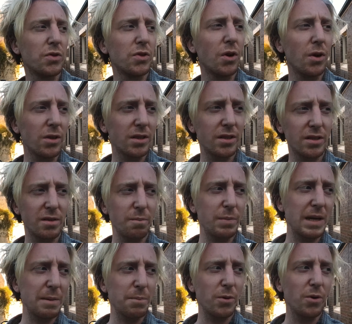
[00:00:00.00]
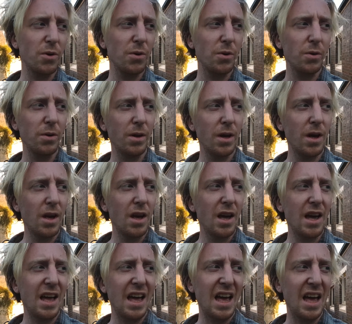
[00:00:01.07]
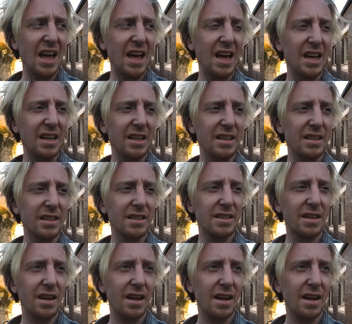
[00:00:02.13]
talked to some people, and